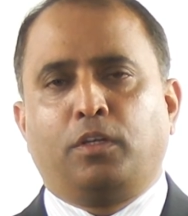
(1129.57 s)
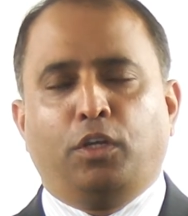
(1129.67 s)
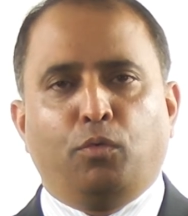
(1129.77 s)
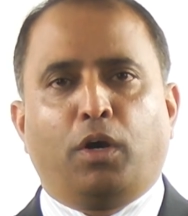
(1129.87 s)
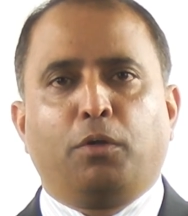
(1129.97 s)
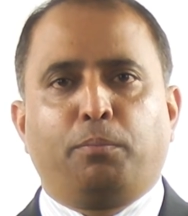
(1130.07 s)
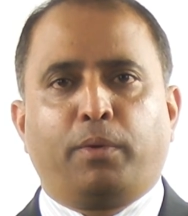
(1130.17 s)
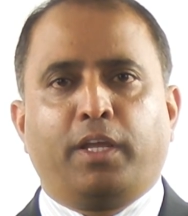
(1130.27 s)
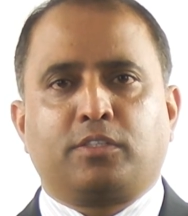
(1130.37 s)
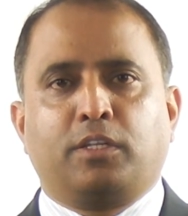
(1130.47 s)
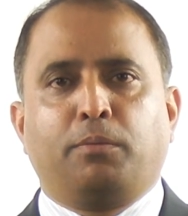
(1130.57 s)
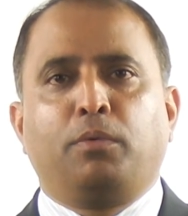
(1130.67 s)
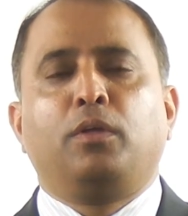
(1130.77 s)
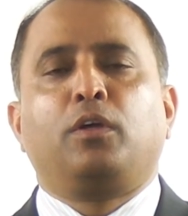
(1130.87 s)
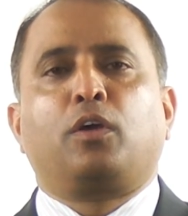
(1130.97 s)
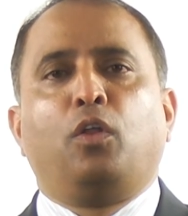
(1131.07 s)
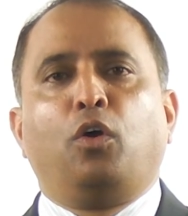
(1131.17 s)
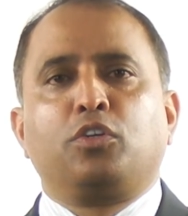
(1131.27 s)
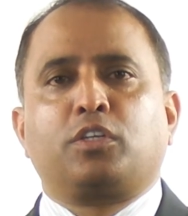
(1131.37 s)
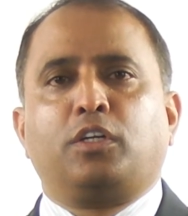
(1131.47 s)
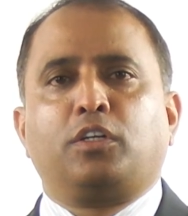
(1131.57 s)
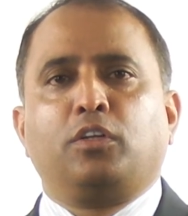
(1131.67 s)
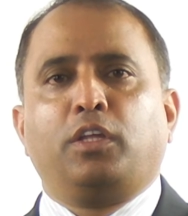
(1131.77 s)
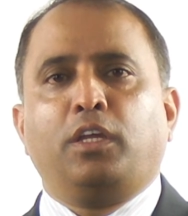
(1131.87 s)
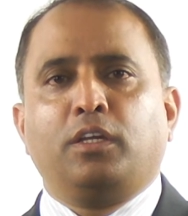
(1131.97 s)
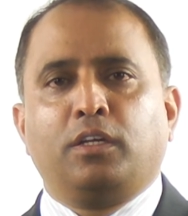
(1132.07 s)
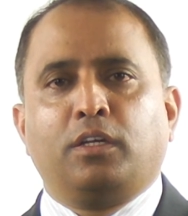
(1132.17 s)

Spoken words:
You want to place them closer to the